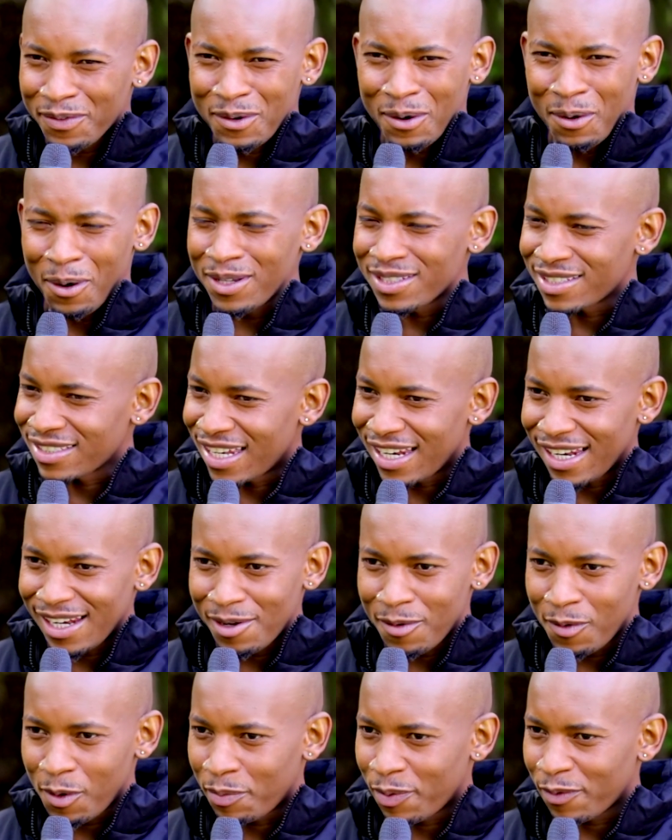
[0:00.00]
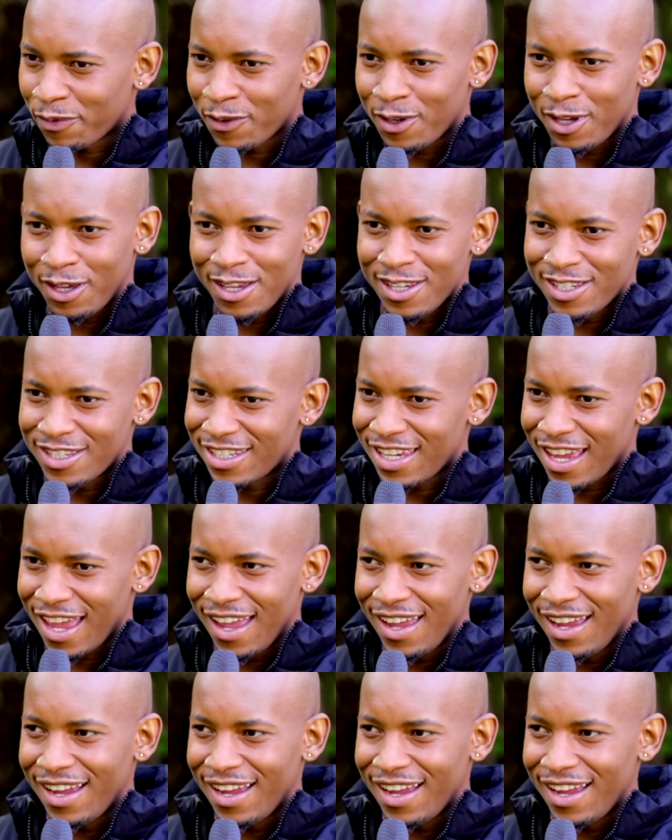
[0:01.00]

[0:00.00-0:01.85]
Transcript: Of course Sanele will prefer SJ.